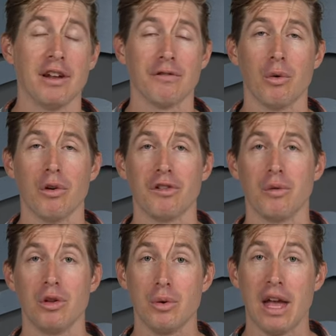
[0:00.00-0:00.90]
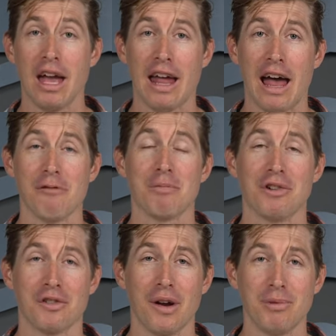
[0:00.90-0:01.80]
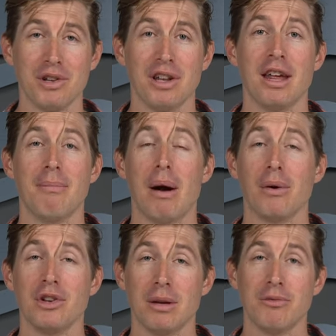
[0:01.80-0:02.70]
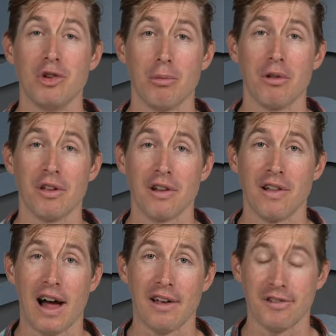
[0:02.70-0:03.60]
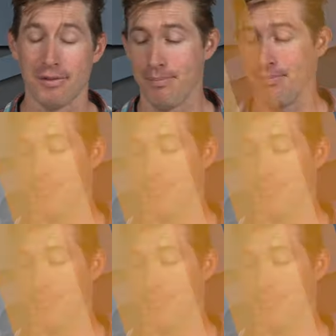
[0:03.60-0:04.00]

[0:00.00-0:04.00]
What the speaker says: Of course, you can't have prescription in Maui Jim super thin glass.